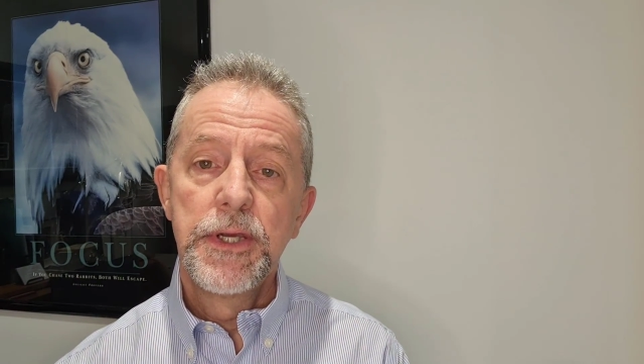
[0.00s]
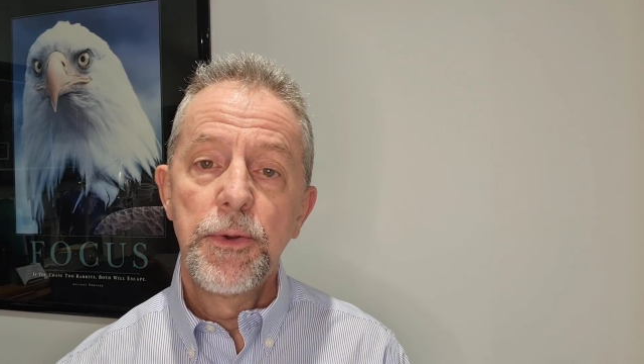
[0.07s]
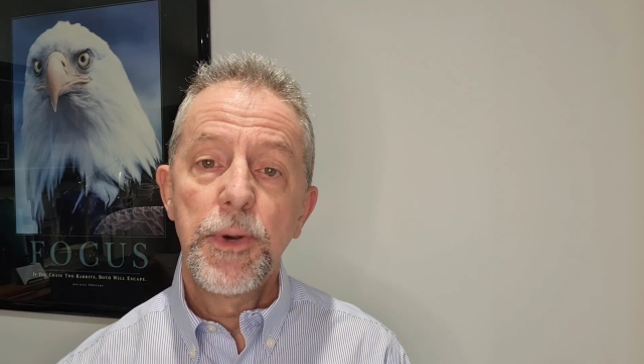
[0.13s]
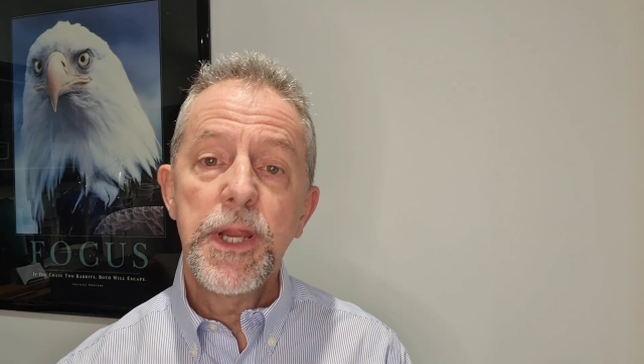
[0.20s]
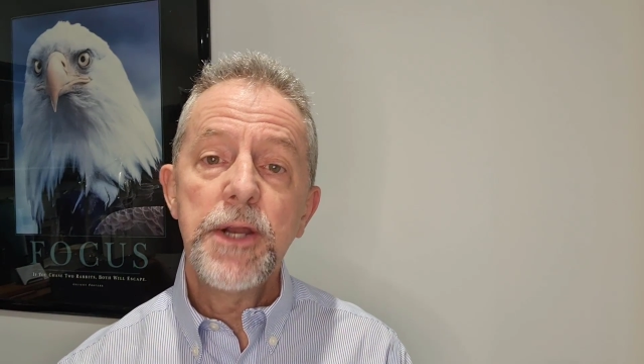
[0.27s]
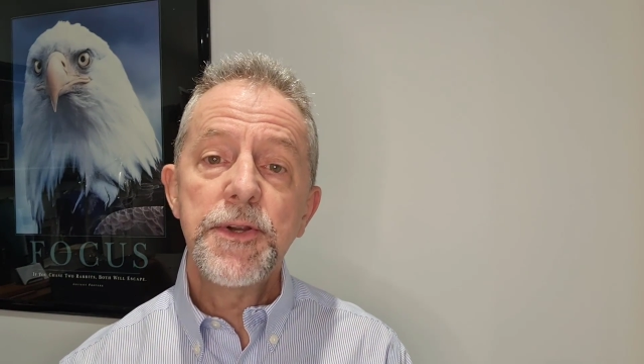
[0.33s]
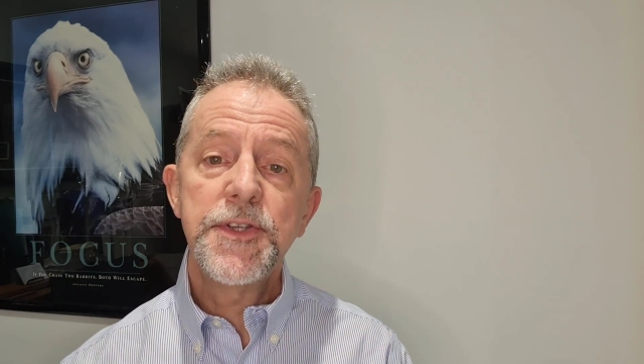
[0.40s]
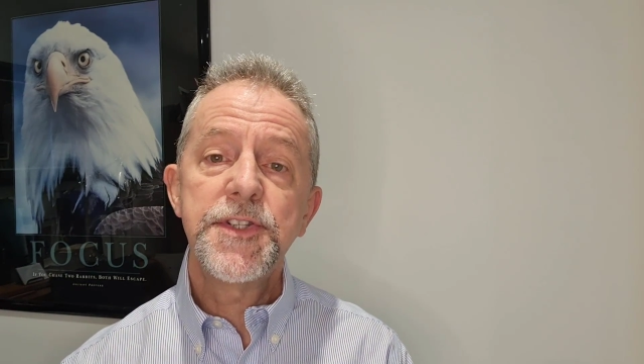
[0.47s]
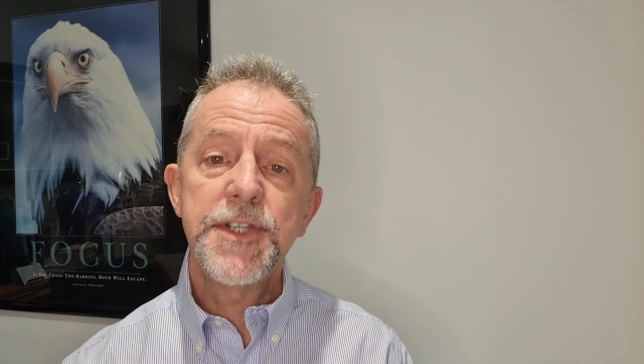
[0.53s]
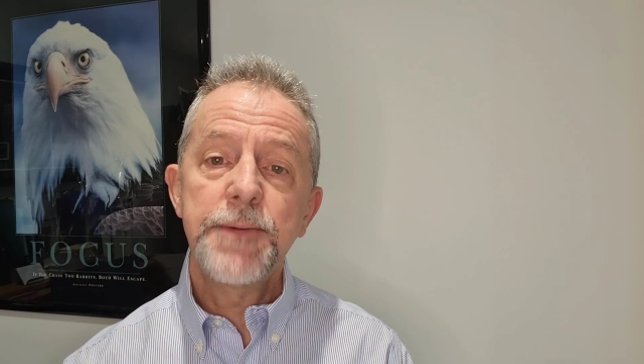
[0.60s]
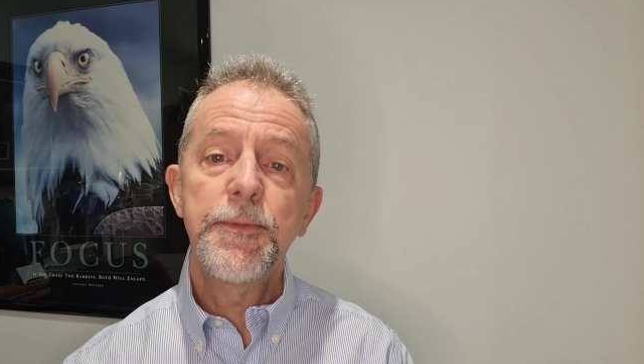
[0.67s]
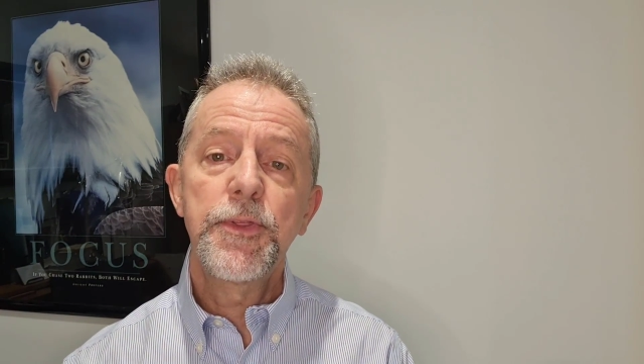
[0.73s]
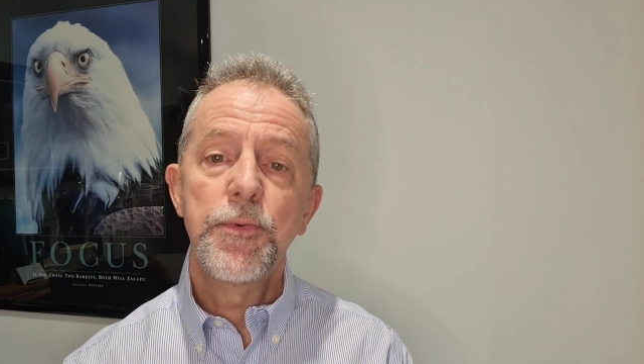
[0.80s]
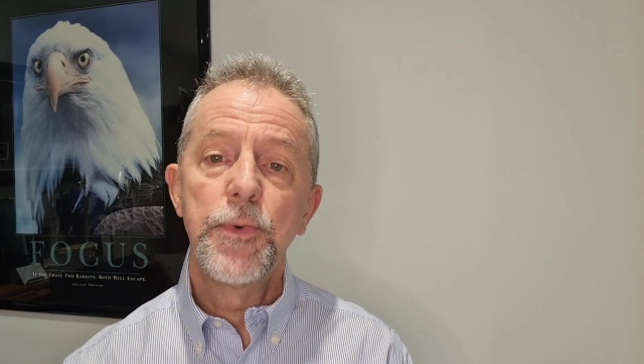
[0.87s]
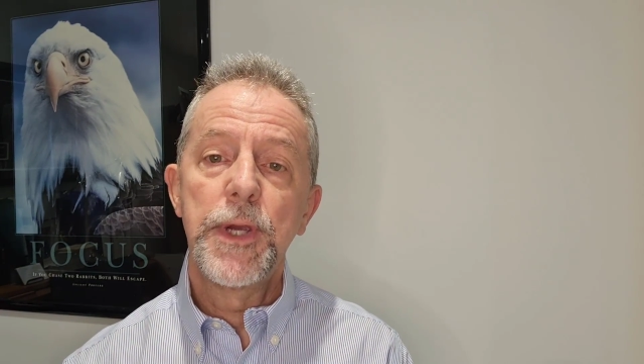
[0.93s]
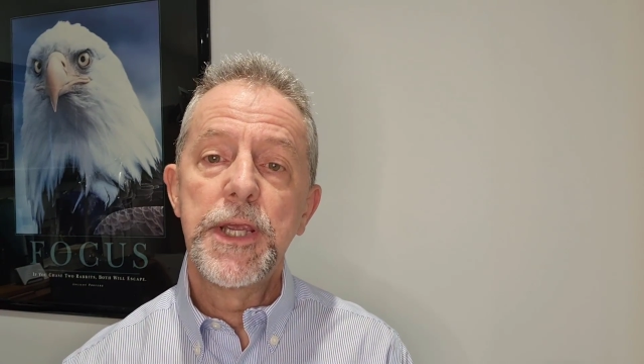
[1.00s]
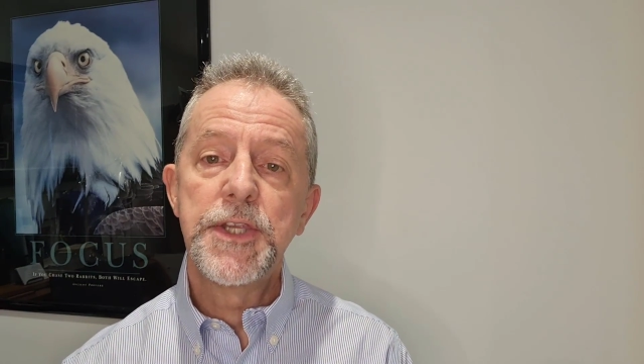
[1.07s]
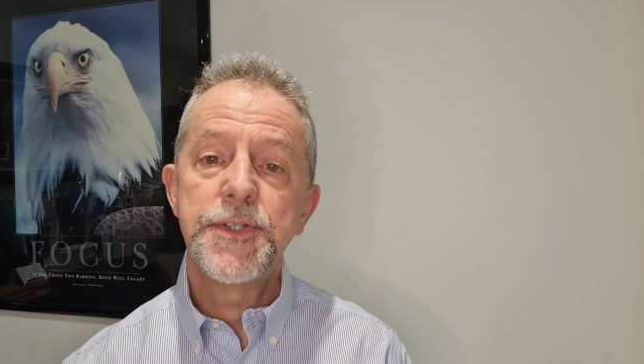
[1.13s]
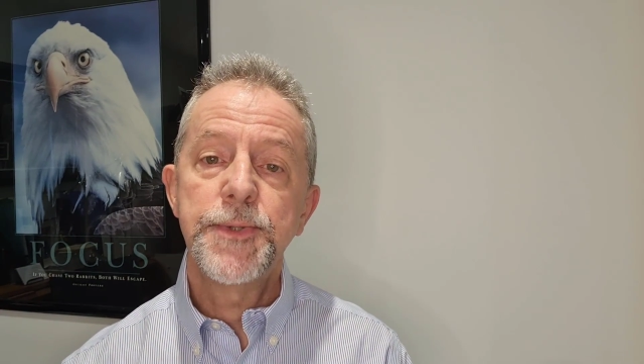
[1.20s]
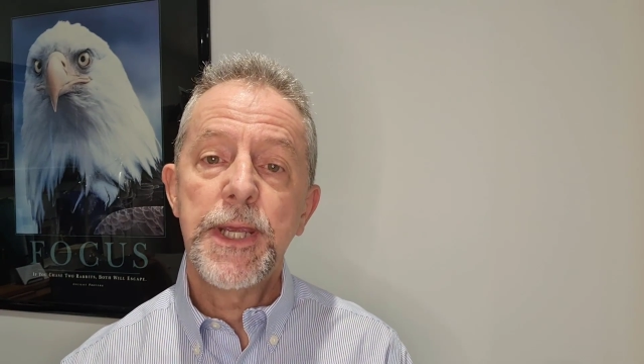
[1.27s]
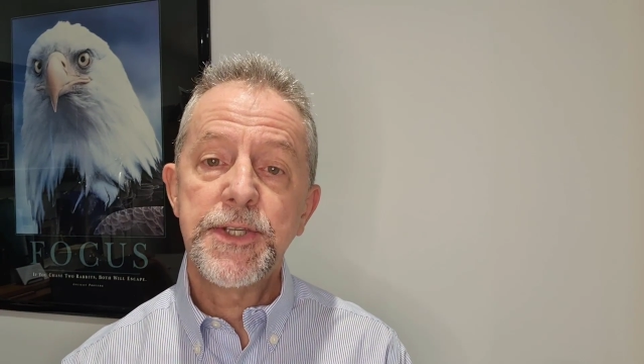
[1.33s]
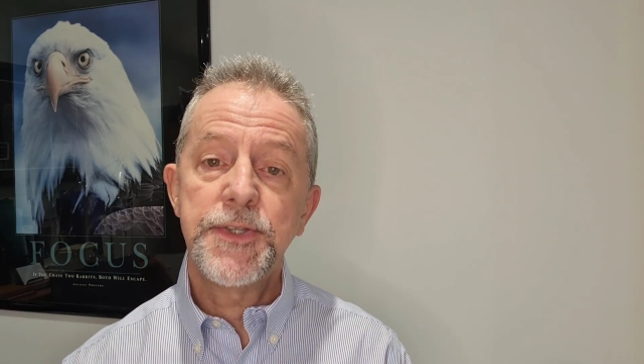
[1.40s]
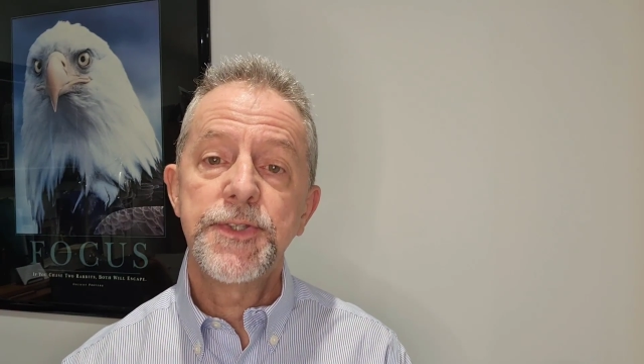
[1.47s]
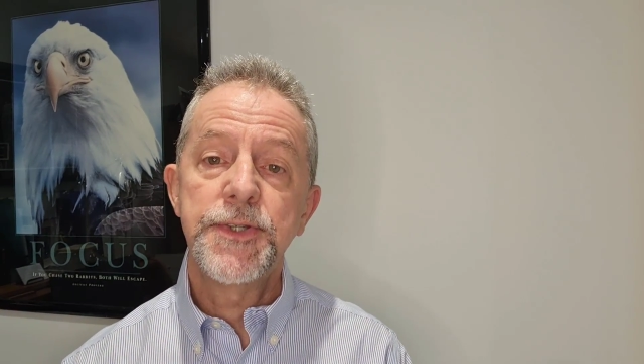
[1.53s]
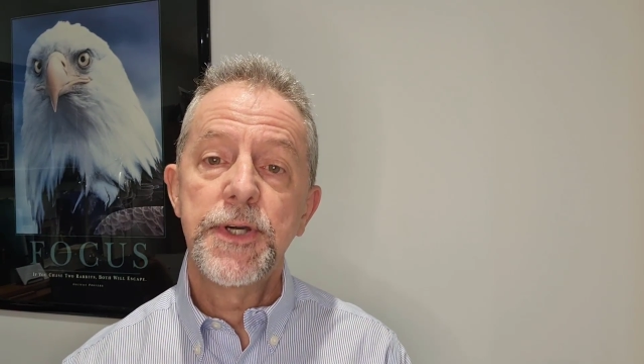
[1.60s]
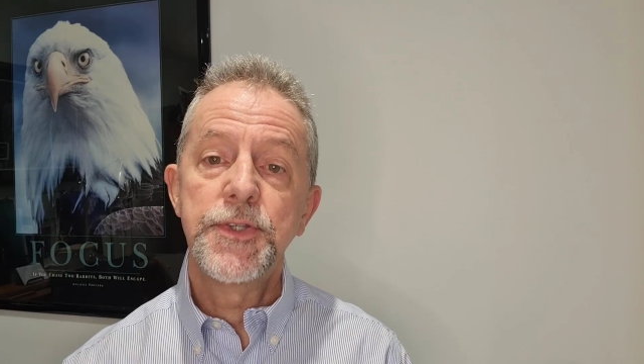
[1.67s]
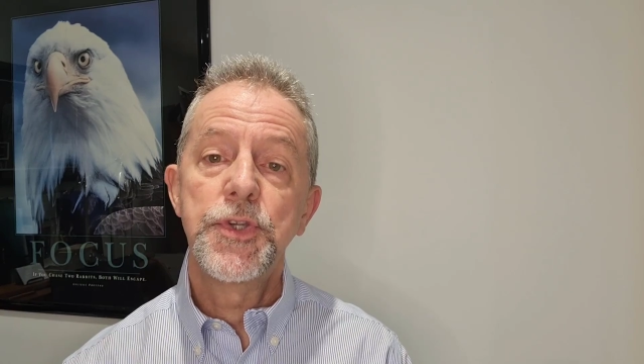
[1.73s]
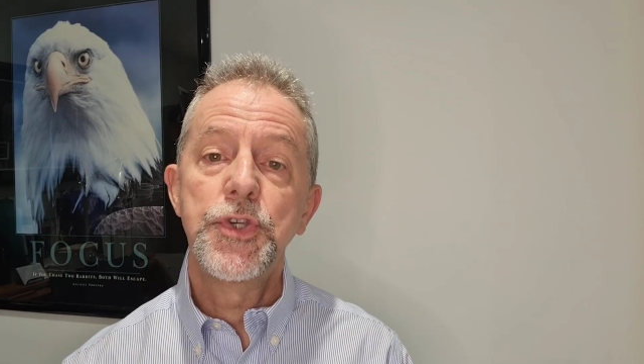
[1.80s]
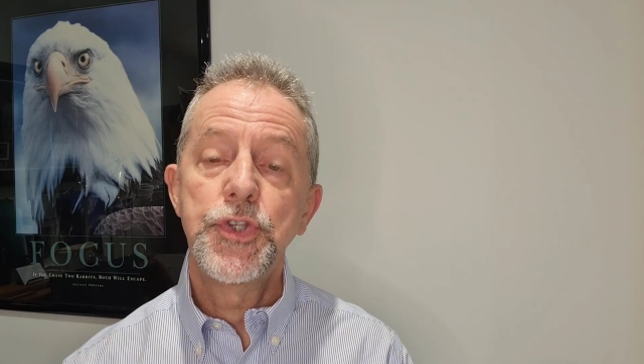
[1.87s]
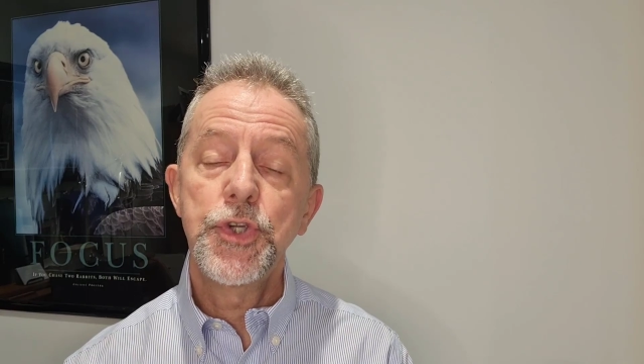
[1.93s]
Well, here are some of the ways to
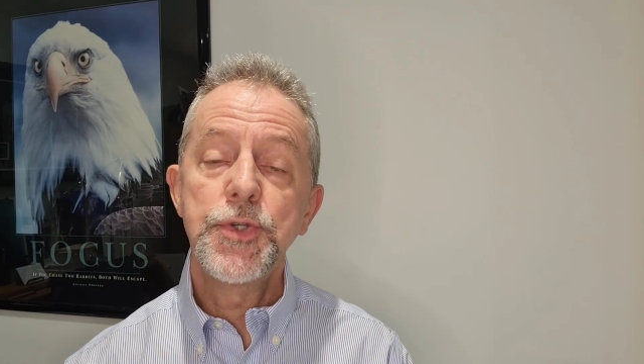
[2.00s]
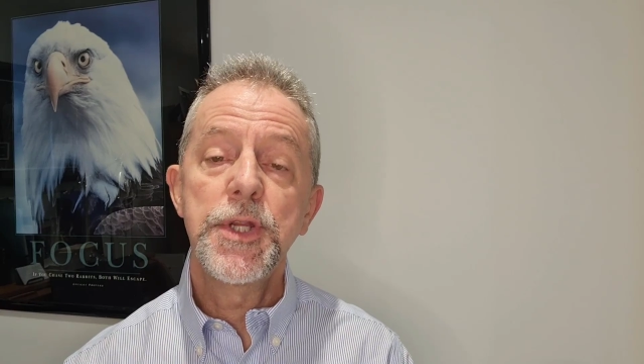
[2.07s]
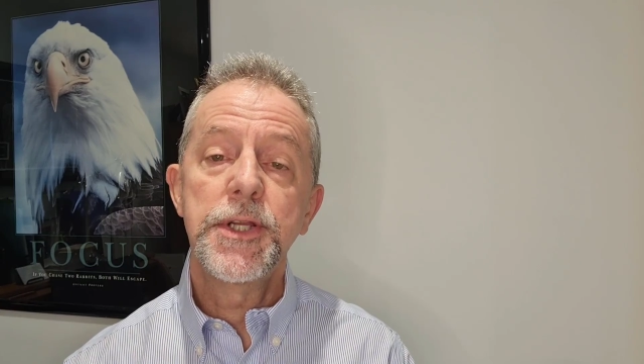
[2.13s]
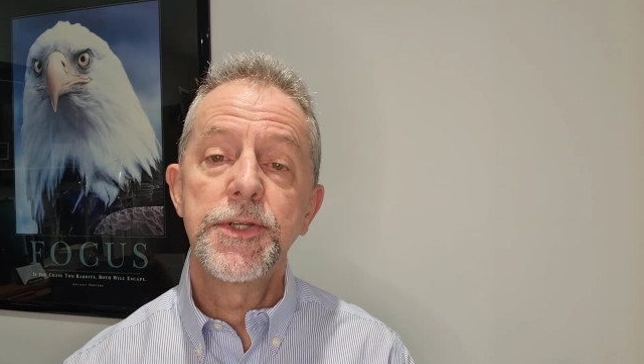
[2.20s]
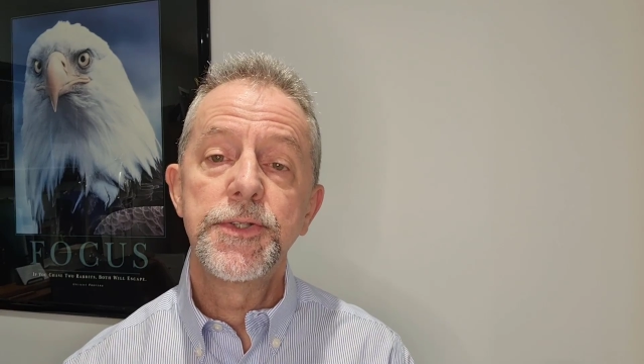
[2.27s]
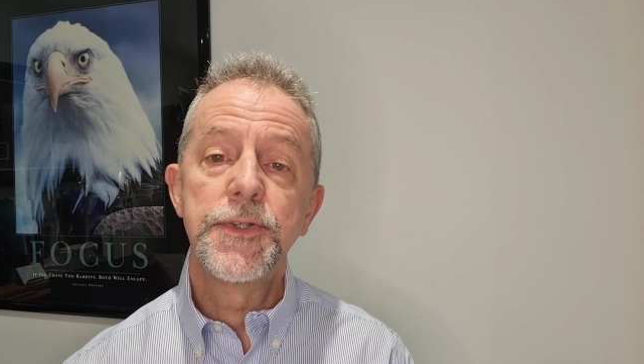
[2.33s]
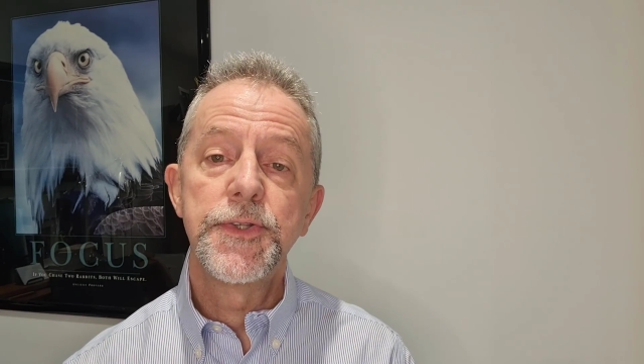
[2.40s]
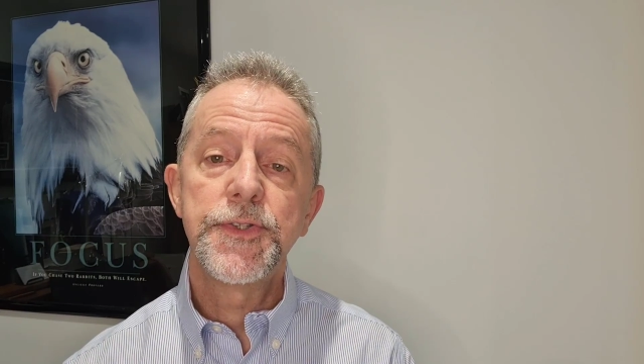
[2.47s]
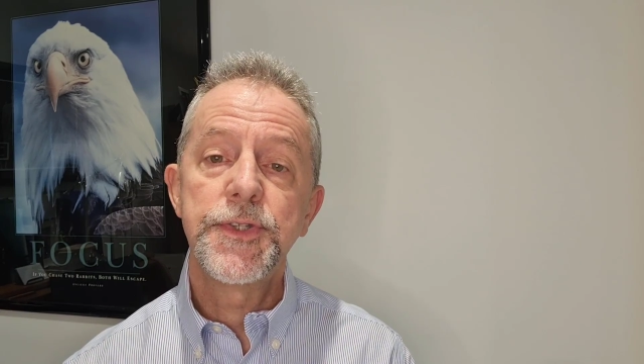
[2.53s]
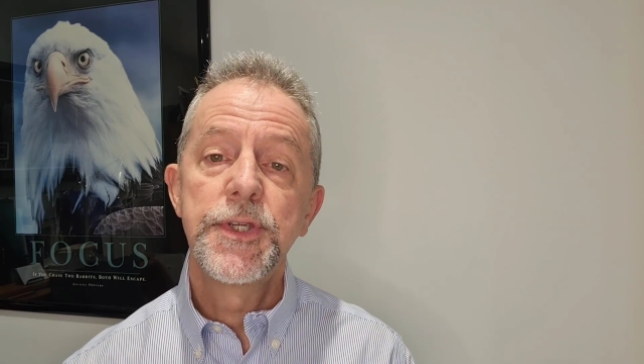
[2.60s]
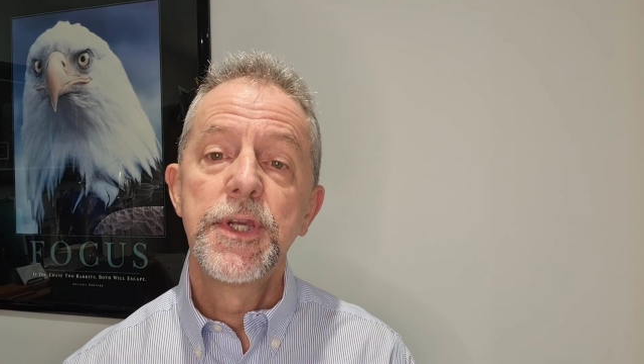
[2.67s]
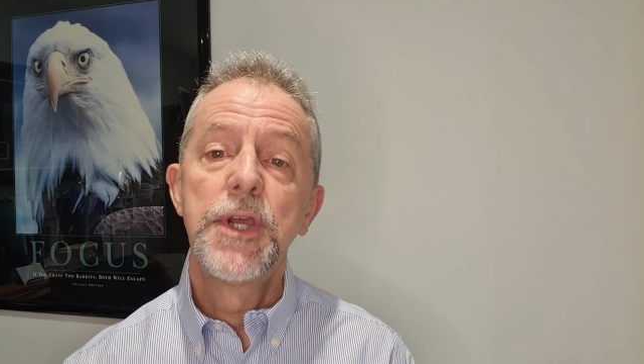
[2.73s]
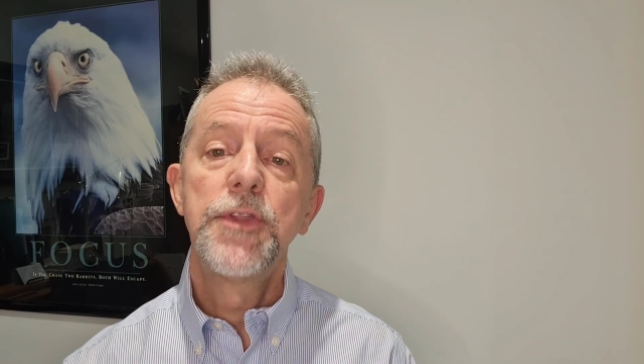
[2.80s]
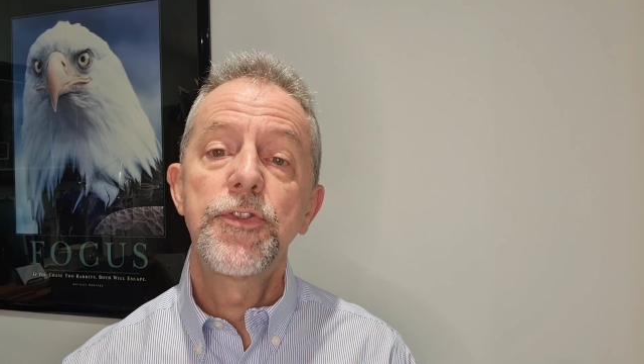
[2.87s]
exercise due diligence